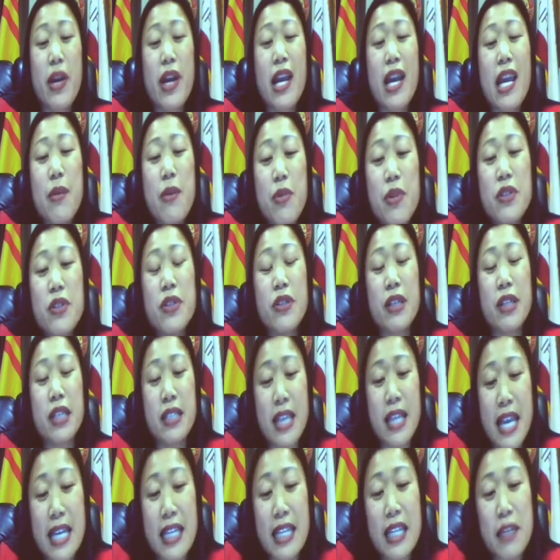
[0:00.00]
We're able
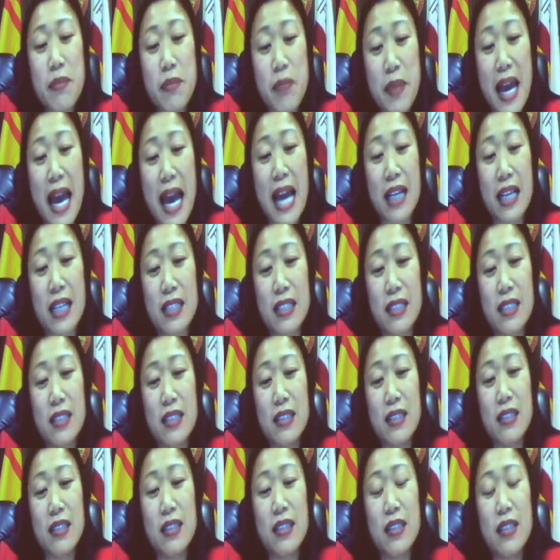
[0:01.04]
to take it.
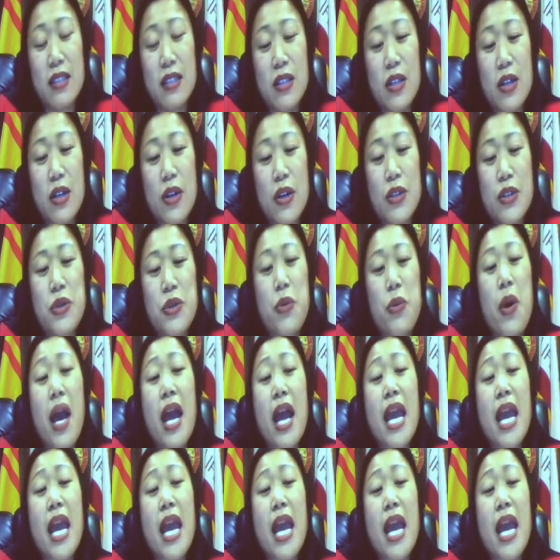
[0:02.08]
So